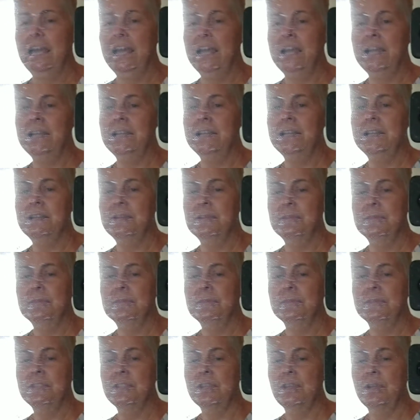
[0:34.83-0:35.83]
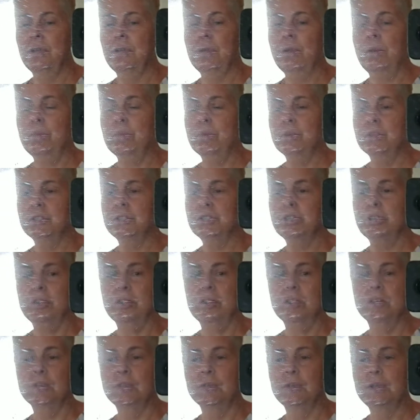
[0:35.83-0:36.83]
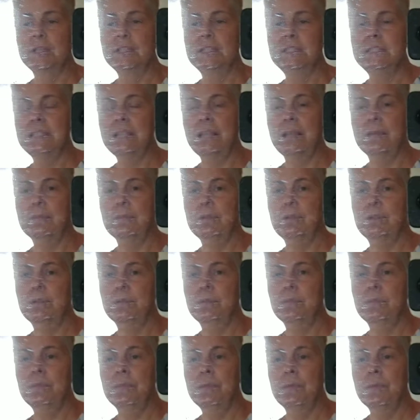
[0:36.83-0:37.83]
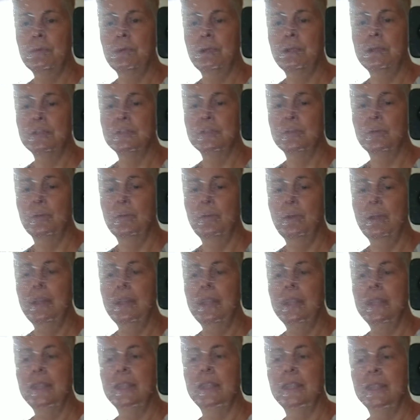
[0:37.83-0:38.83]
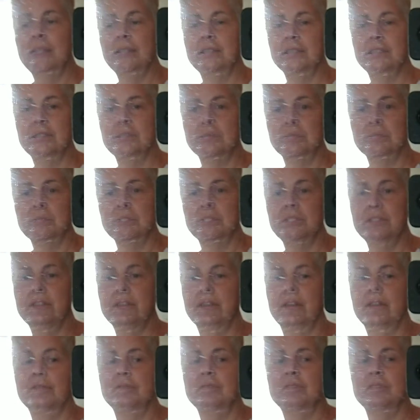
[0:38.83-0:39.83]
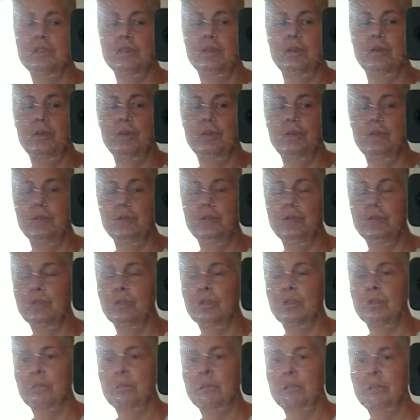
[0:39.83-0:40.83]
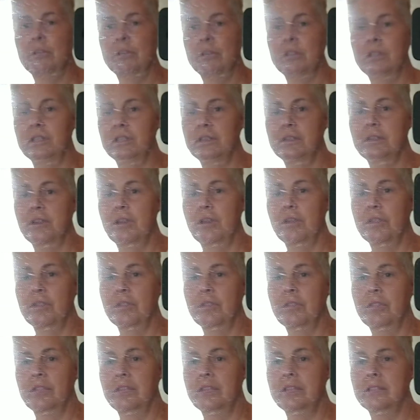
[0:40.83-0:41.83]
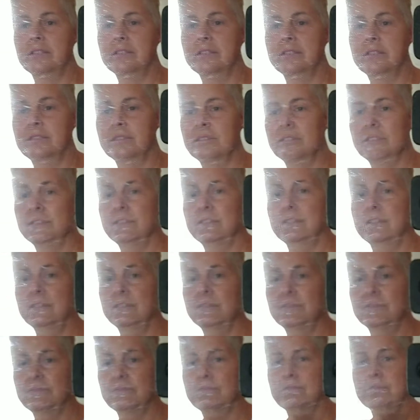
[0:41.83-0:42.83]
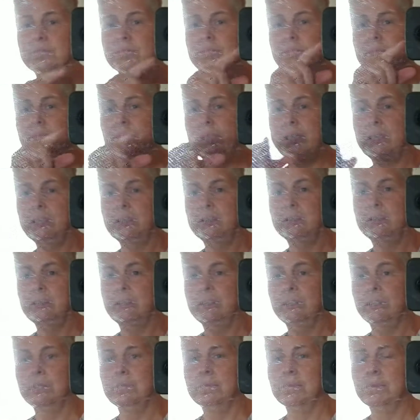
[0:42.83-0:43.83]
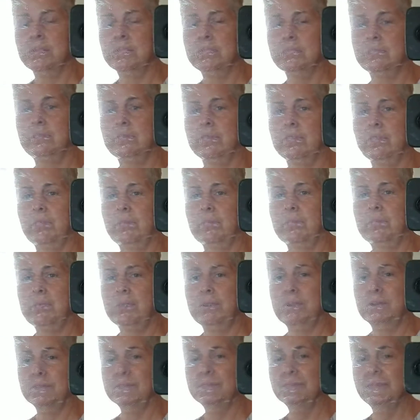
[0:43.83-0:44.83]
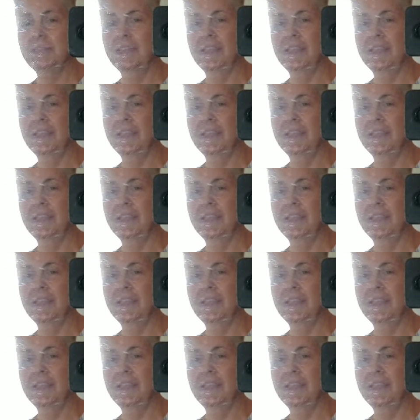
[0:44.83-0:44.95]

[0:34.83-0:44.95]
So I want to show you the dress I'm going to be wearing to a wedding and then some stuff. So you're going to be looking at other things instead of me looking at myself in the mirror.